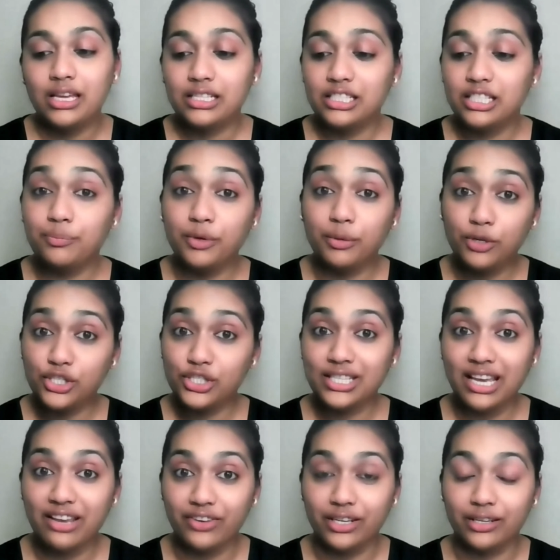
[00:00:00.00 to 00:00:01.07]
Tip number
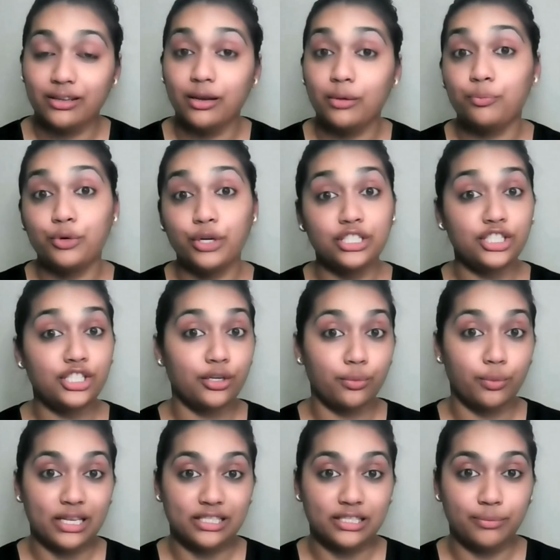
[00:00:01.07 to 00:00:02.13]
7, print your
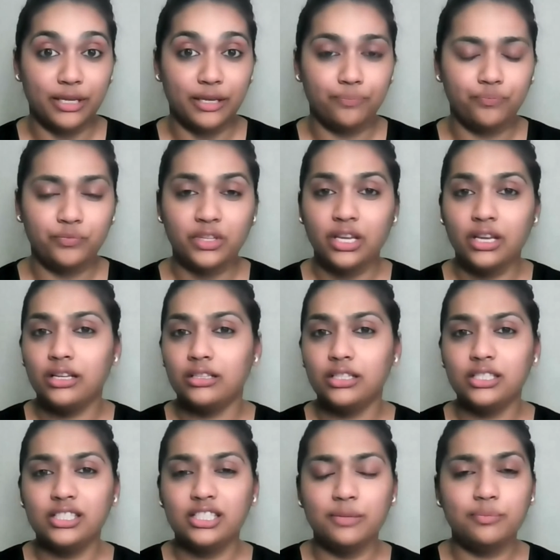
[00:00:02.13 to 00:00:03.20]
resume.
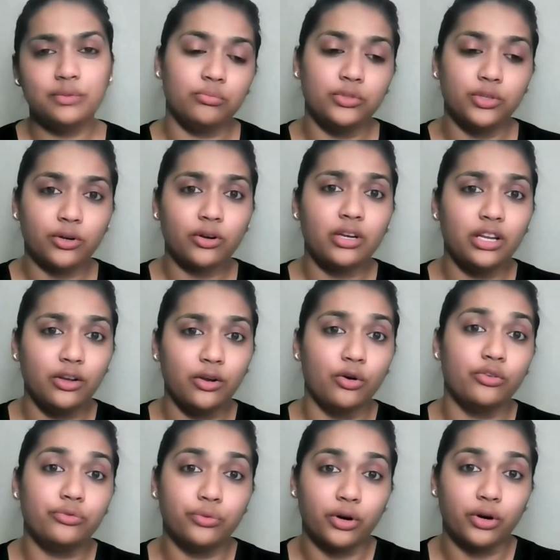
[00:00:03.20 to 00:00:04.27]
This tip not only go
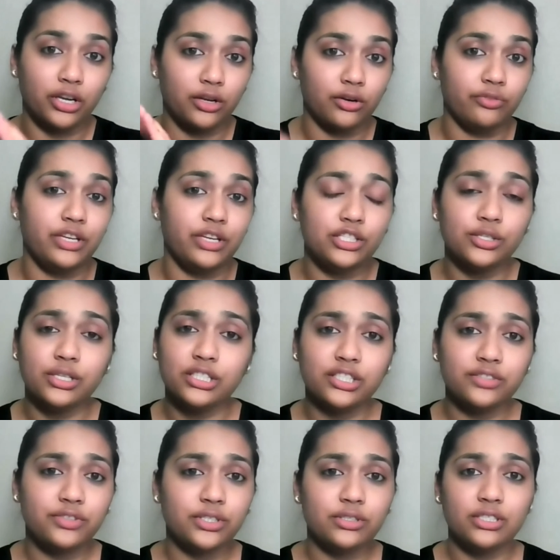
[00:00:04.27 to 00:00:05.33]
for your video
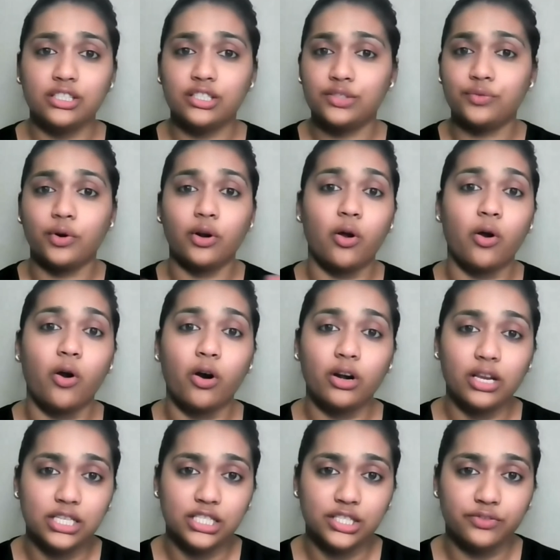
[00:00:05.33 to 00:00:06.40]
interviews, it's for all
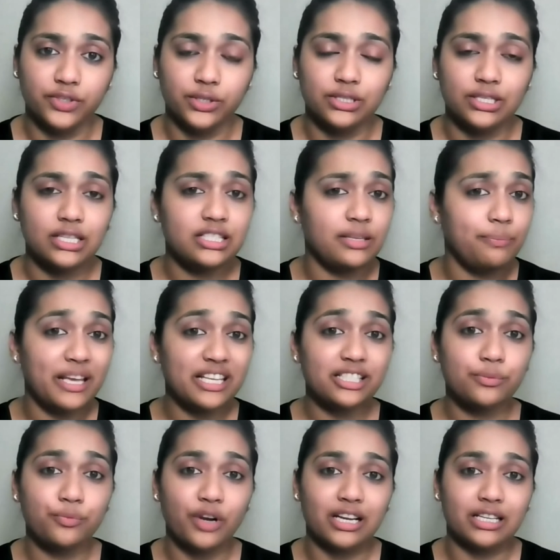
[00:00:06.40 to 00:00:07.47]
interviews. It's a
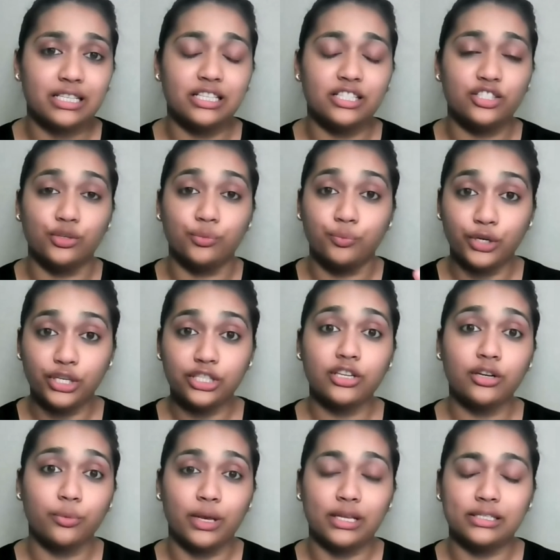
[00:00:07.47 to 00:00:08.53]
best practice to print
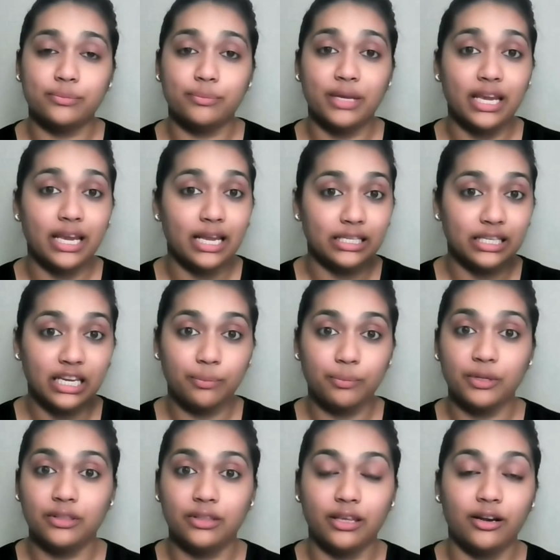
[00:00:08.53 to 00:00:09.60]
your resume and keep
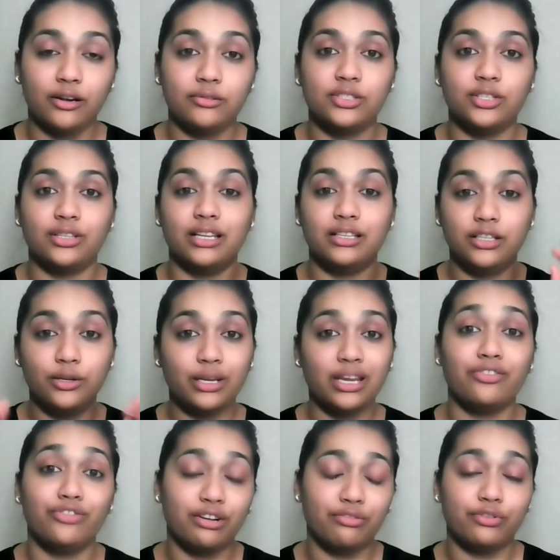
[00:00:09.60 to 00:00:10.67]
it there so that you can
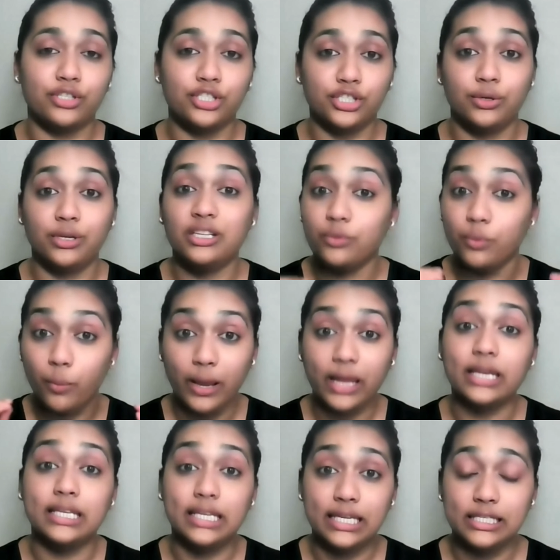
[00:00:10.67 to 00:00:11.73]
refer to it
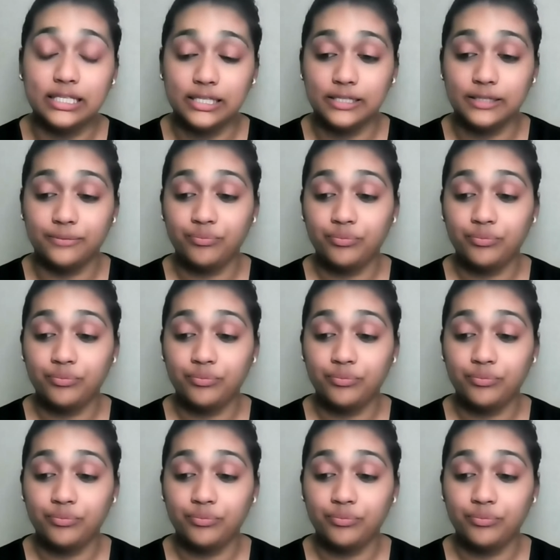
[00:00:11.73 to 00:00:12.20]
when needed.